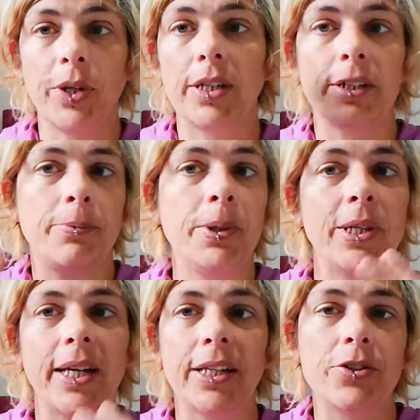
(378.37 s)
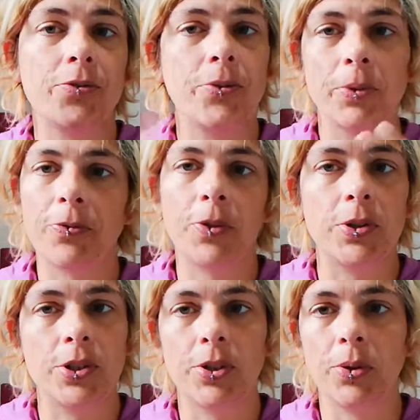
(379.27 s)
Communication from your foot
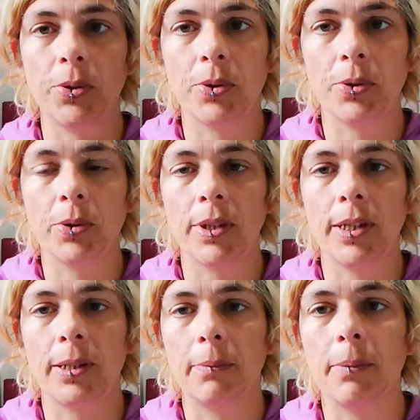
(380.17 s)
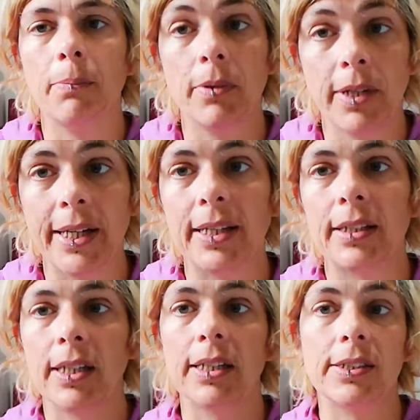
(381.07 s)
to your brain,
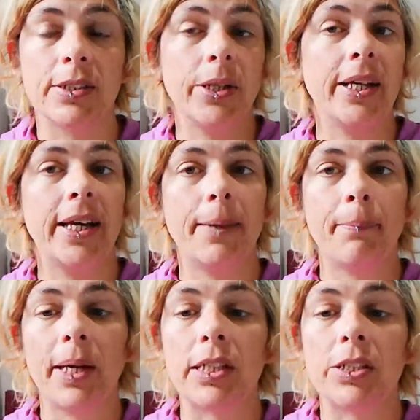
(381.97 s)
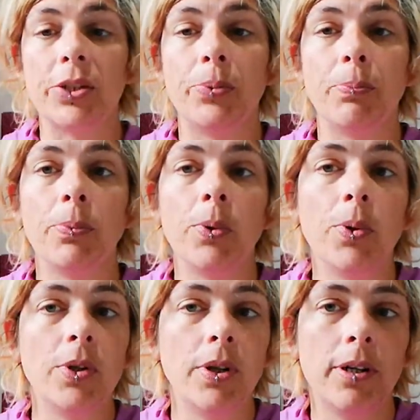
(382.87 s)
and it makes you
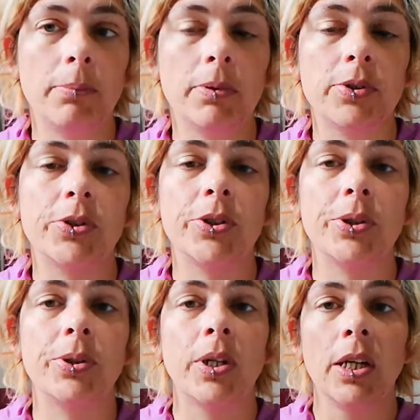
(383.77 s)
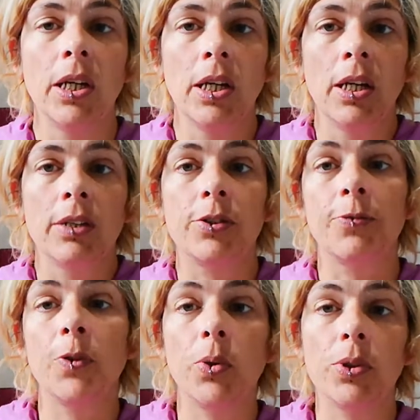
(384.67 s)
more liable to
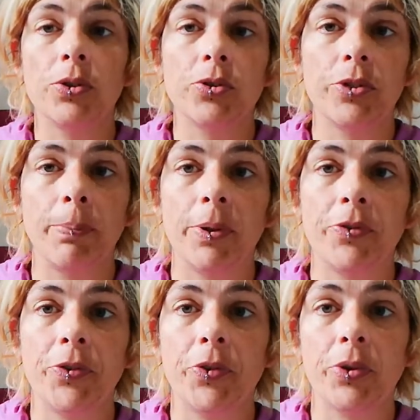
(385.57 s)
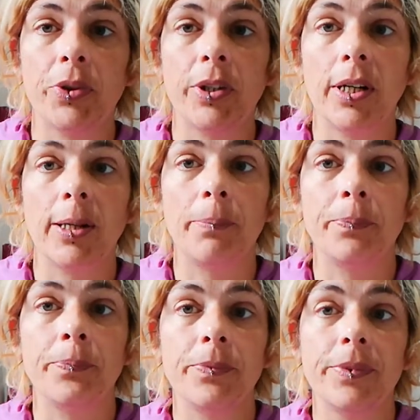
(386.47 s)
fall and trip if you're on
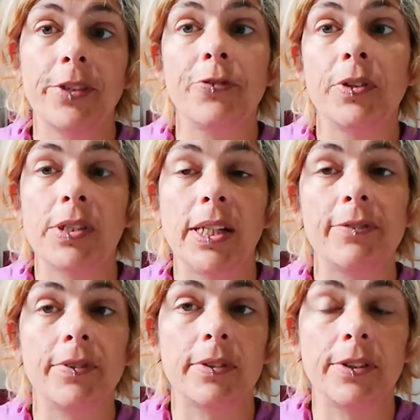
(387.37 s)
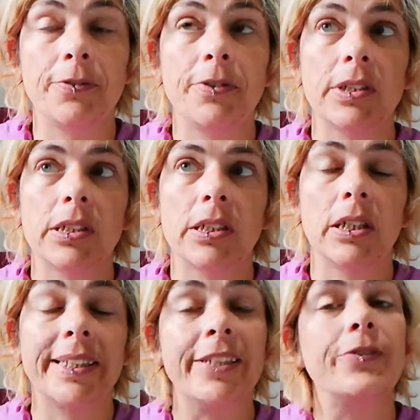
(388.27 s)
different
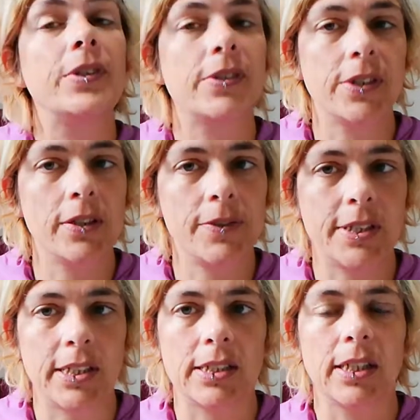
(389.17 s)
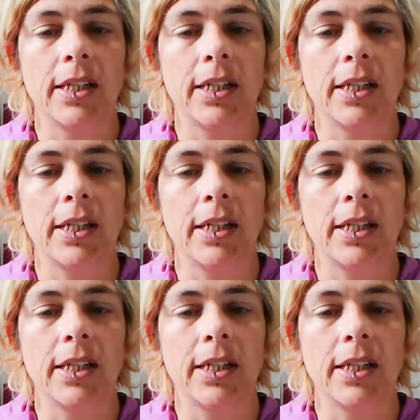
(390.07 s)
uneven surfaces.